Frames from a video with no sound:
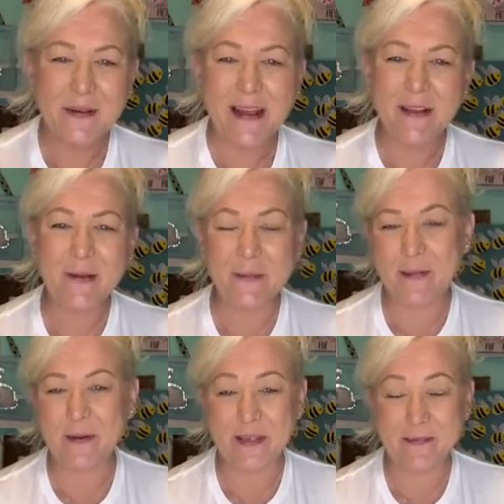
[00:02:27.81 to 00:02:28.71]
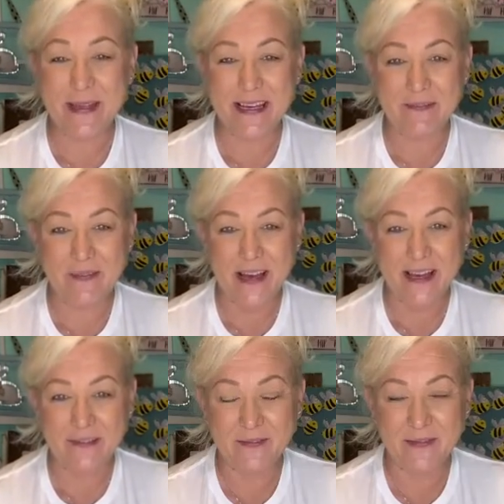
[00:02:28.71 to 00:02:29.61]
so regular people can be on
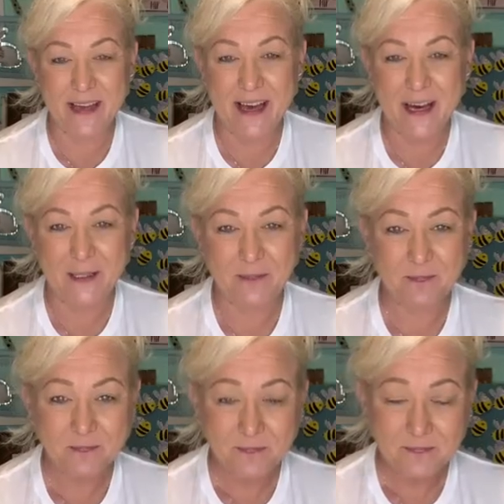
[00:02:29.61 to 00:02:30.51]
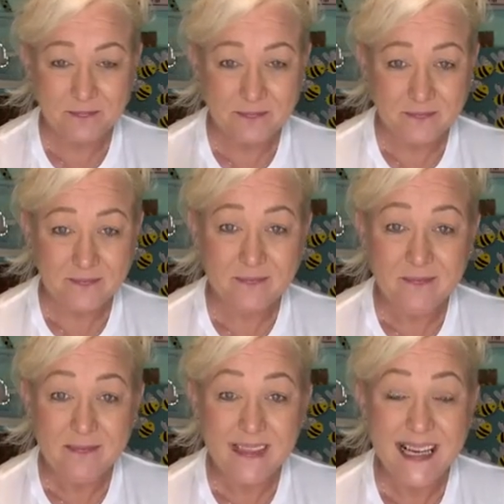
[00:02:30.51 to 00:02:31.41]
on um,
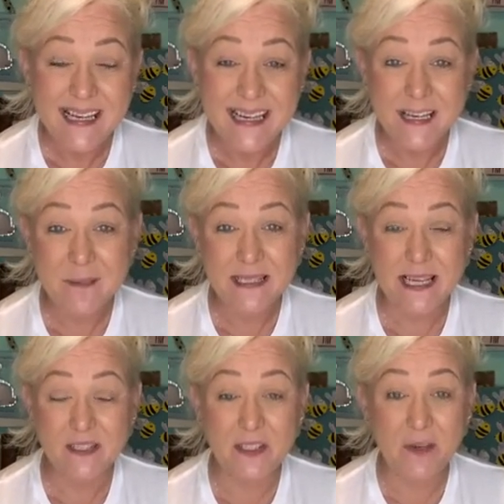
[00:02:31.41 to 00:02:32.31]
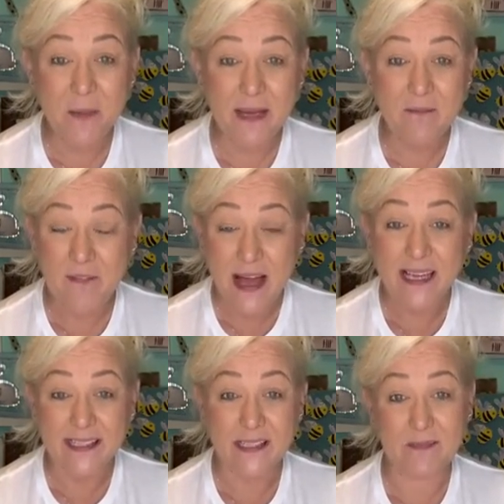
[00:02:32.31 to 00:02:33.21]
on Amazon. So you might
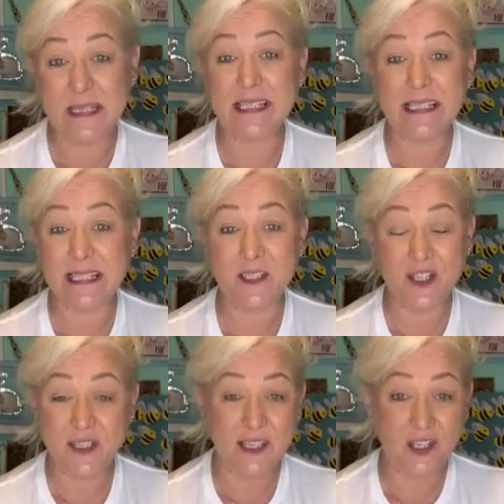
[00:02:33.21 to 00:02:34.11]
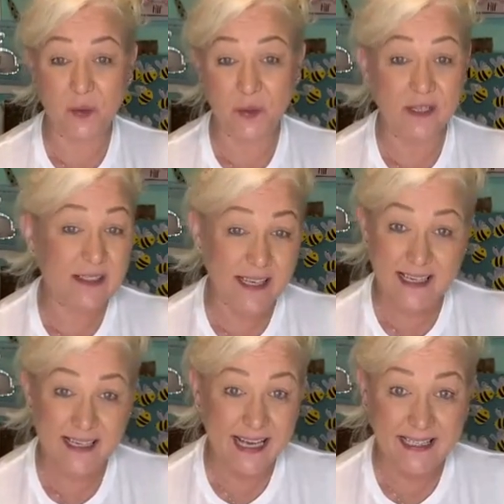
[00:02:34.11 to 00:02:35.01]
find some businesses just like you would
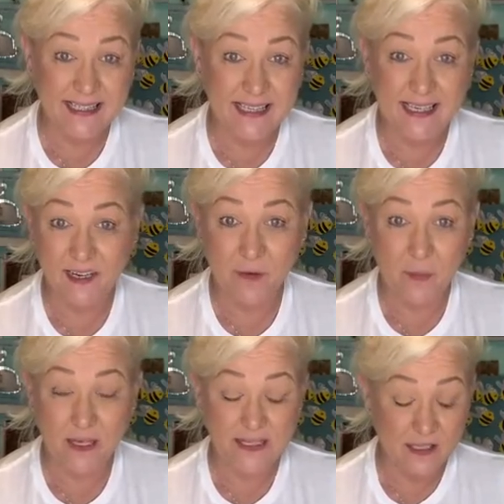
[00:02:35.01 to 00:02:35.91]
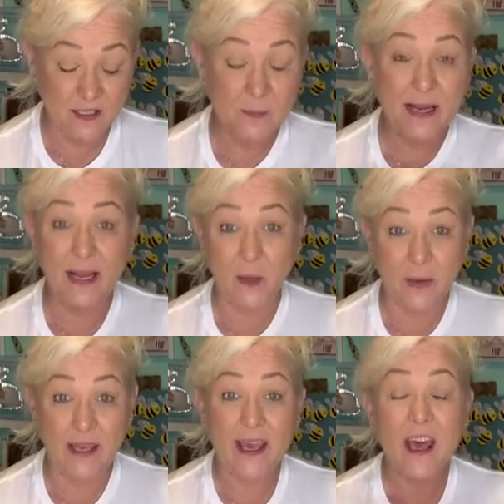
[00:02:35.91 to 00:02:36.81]
like on Etsy and every place else. But
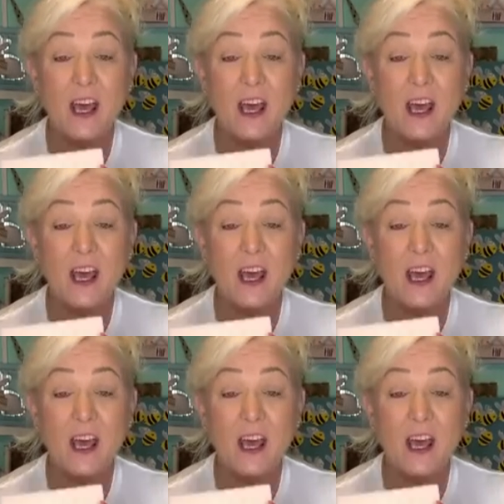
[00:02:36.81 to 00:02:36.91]
anyway,